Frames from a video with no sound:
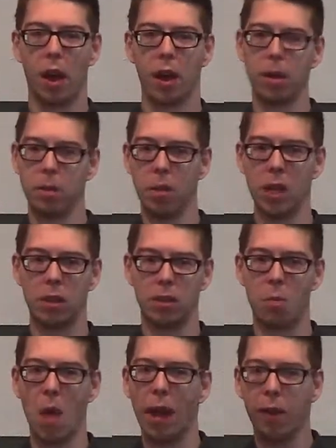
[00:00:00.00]
means
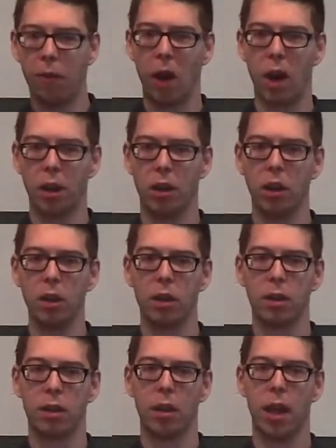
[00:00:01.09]
my father,
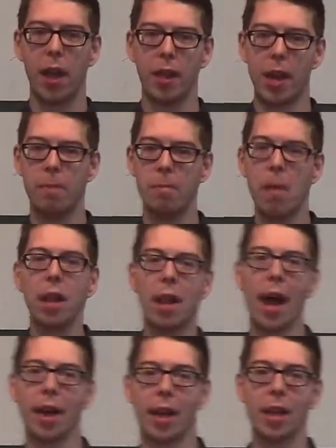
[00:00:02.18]
and then
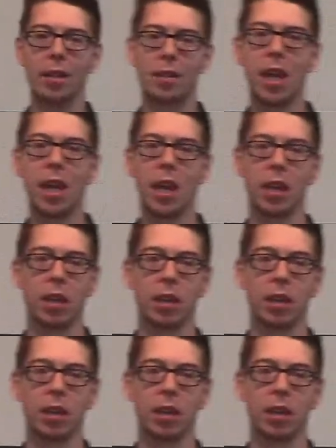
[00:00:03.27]
Melech is king.